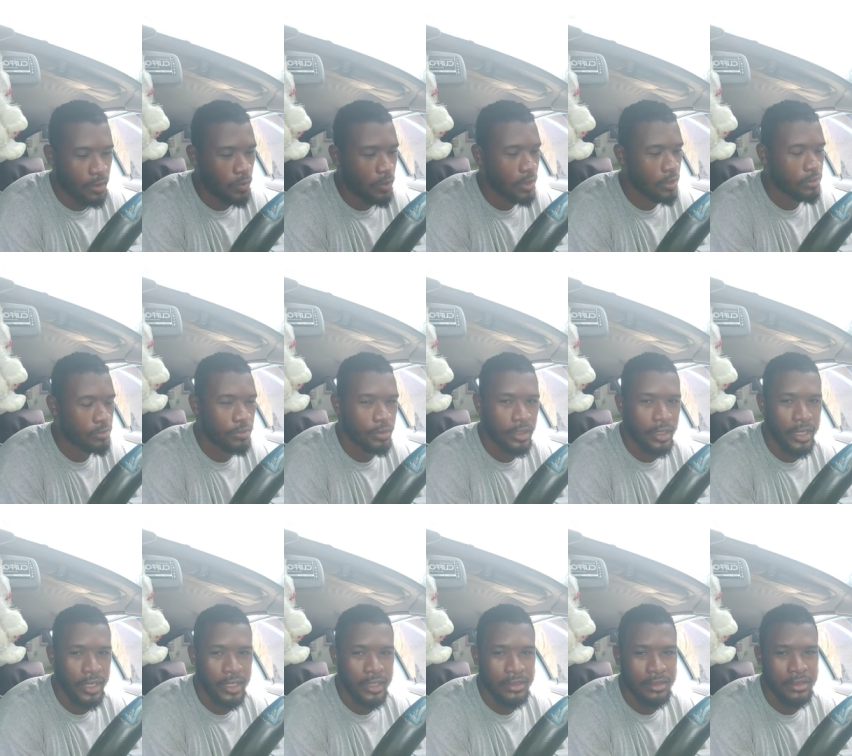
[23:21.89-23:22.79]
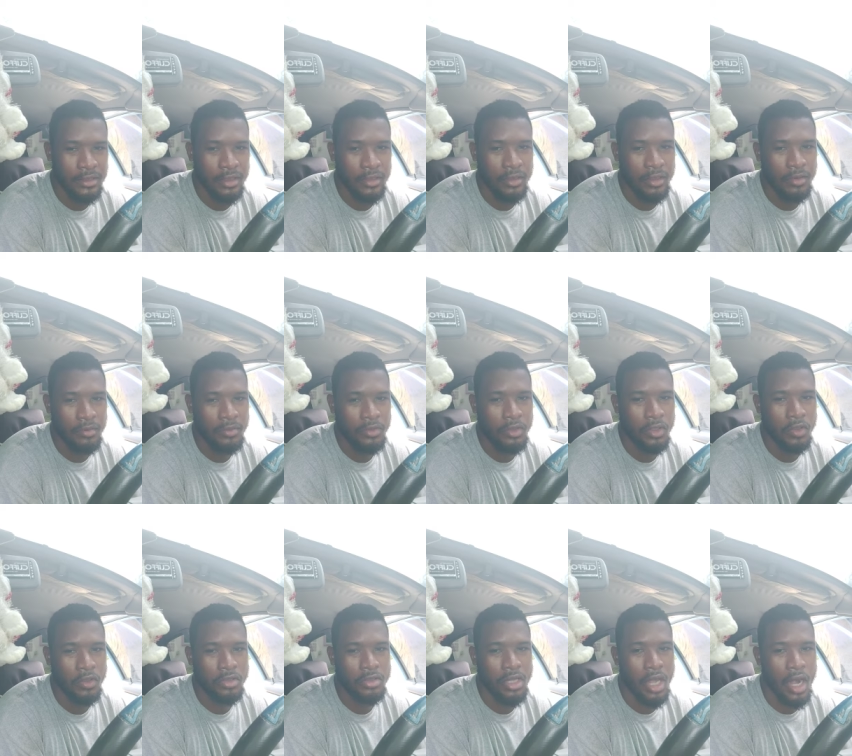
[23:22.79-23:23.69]
one of his friend has um, you
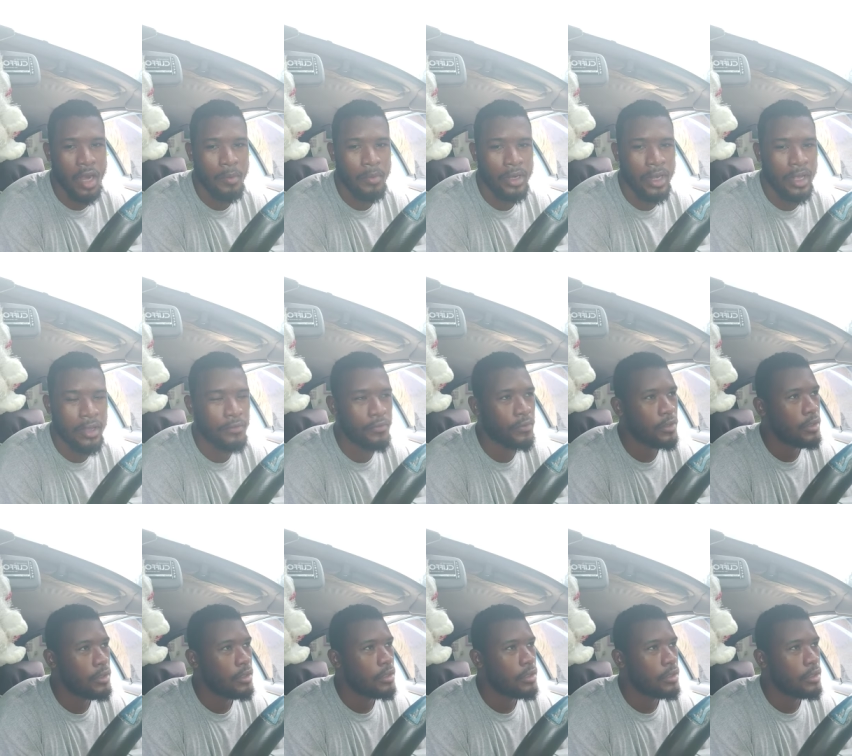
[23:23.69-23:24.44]
know his army knife